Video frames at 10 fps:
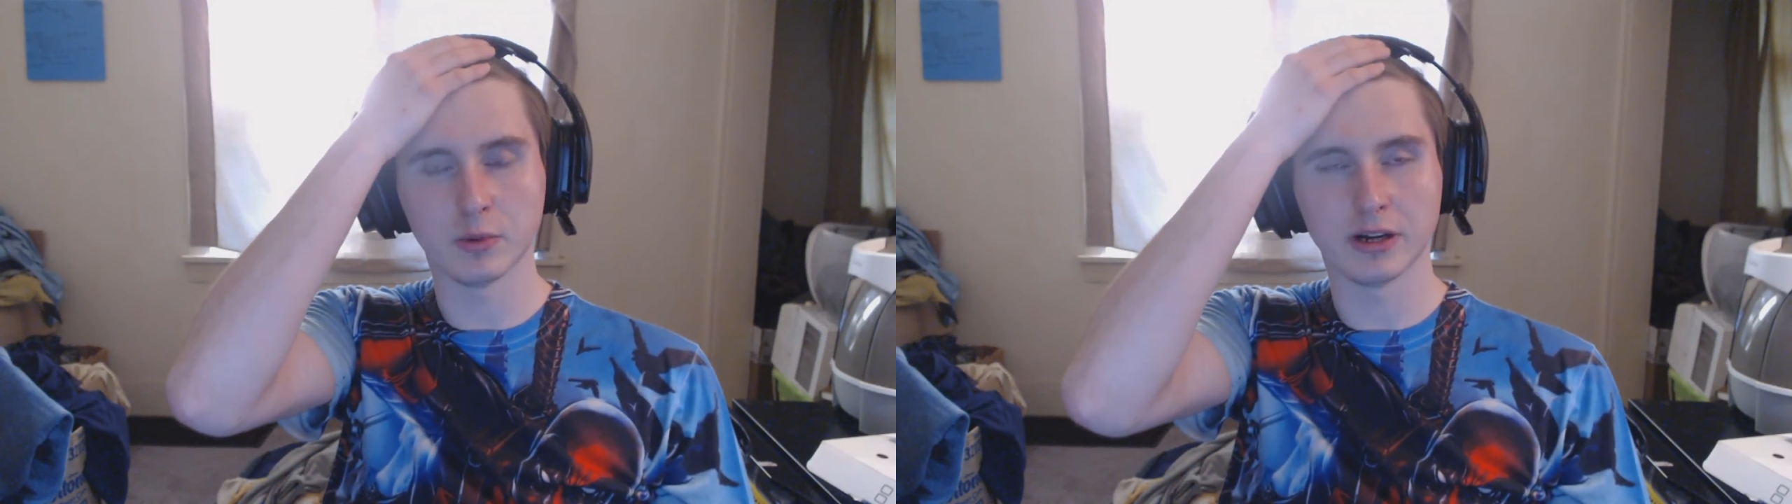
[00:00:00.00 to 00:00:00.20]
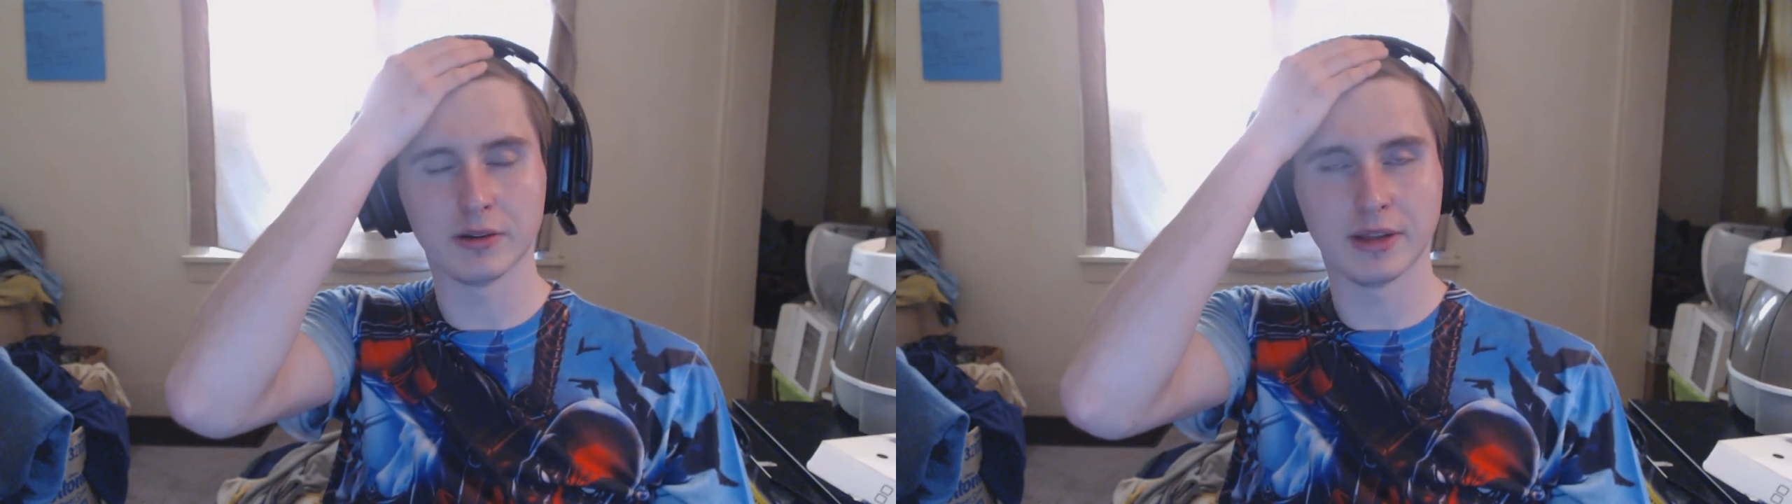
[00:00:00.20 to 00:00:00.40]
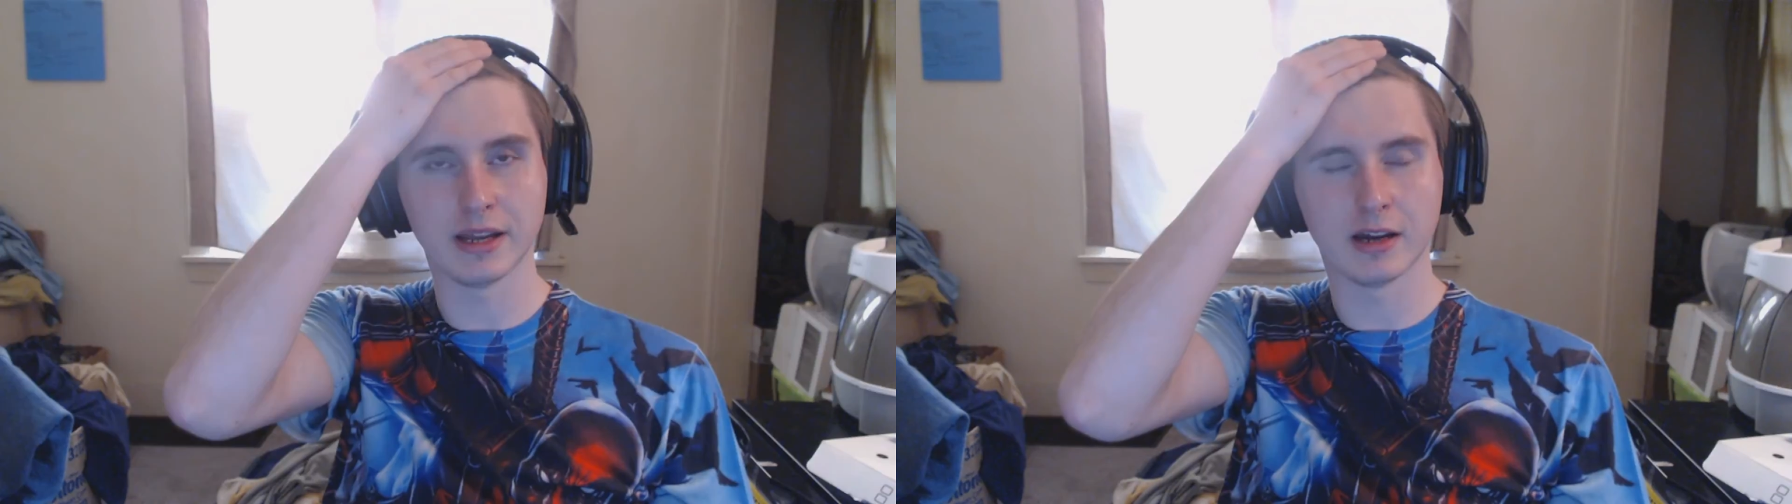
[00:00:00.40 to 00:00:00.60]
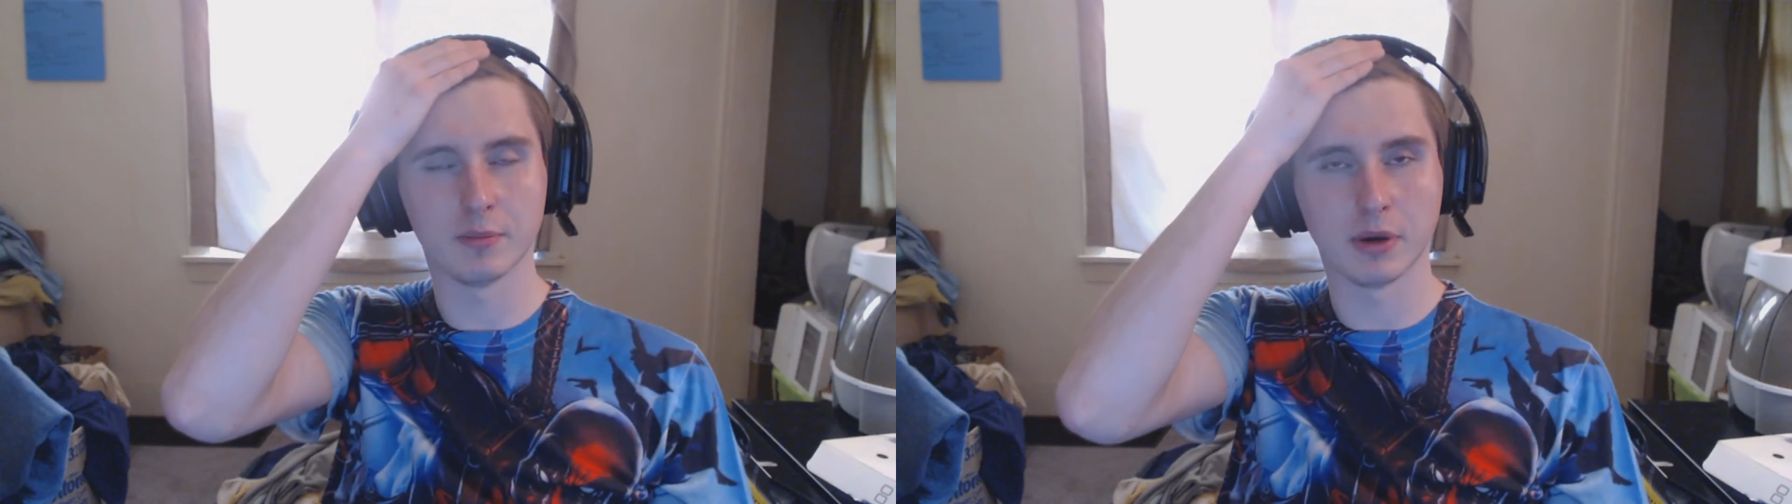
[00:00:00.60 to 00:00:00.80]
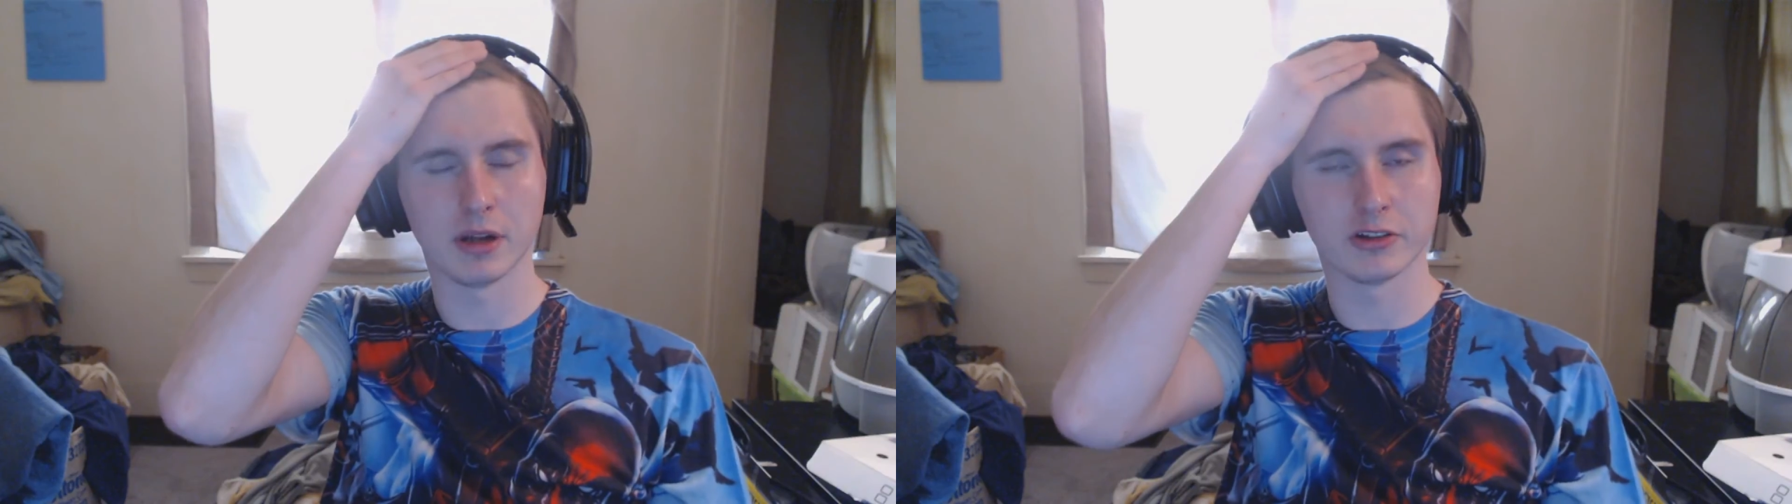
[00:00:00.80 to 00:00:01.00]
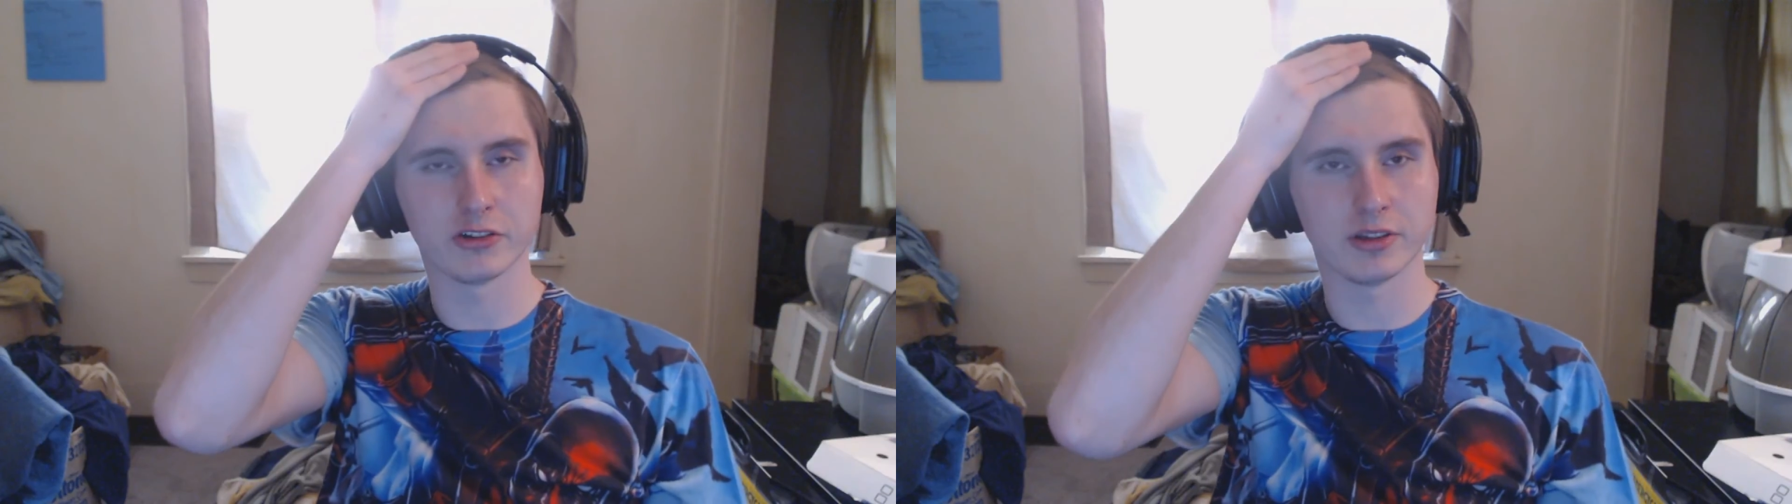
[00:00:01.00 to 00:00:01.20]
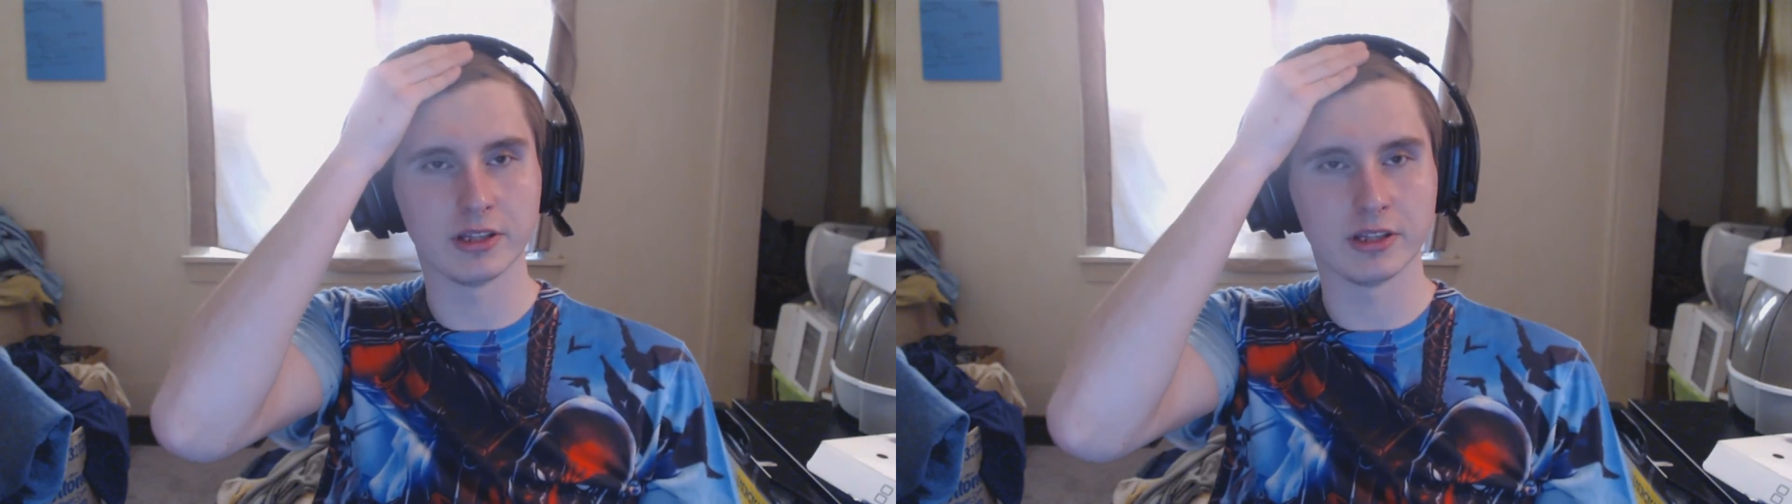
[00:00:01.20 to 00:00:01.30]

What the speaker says: where they abolish